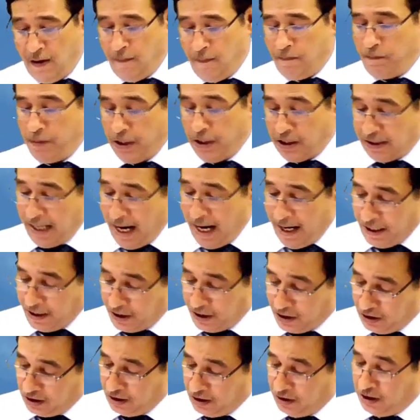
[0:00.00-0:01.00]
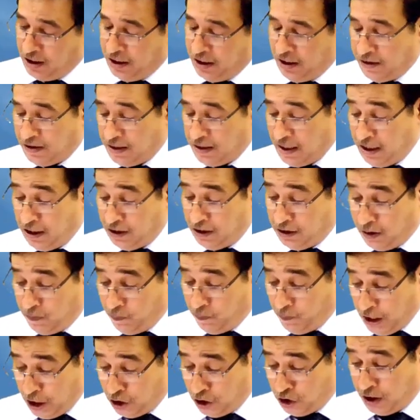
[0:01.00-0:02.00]
Besides, there is another
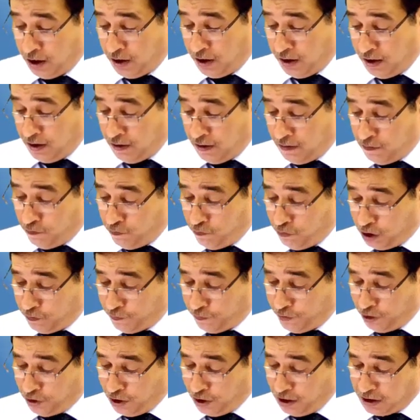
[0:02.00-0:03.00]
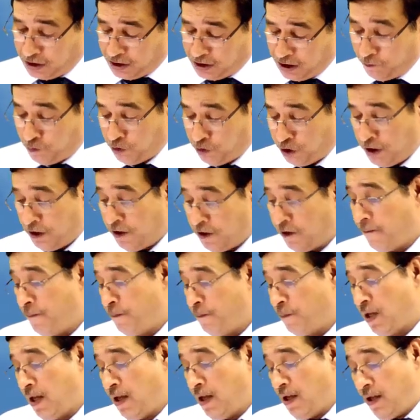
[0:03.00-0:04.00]
major what we call exception.
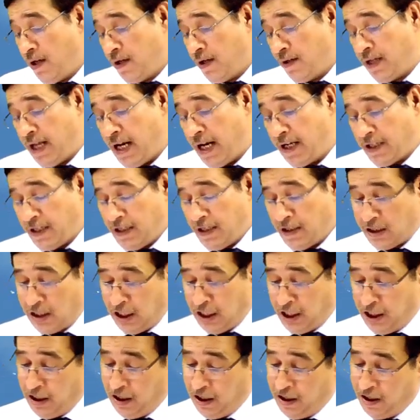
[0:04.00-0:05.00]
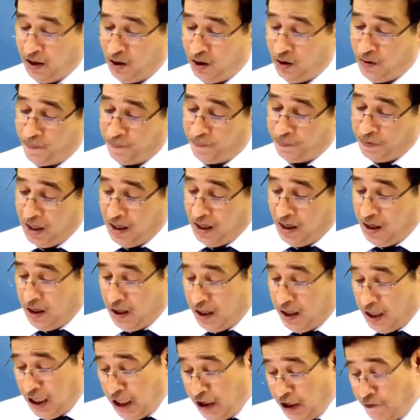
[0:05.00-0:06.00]
That is,
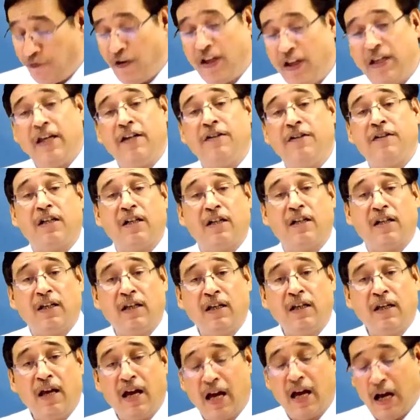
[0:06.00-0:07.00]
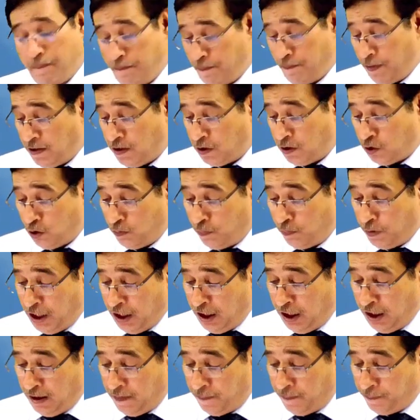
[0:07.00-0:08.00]
if an entity happens to
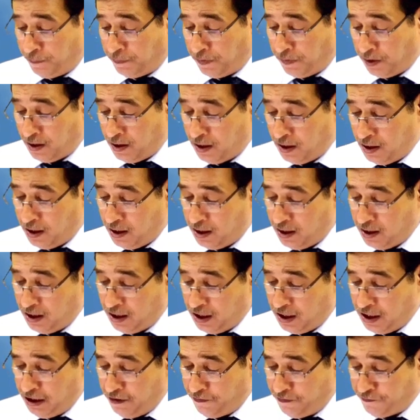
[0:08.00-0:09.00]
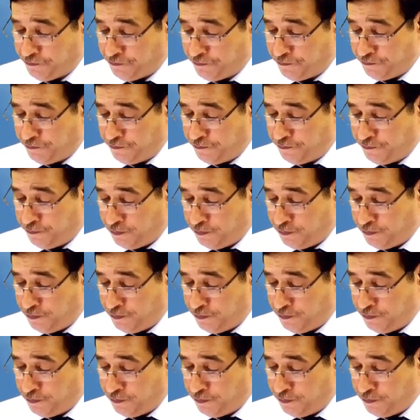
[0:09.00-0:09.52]
be, if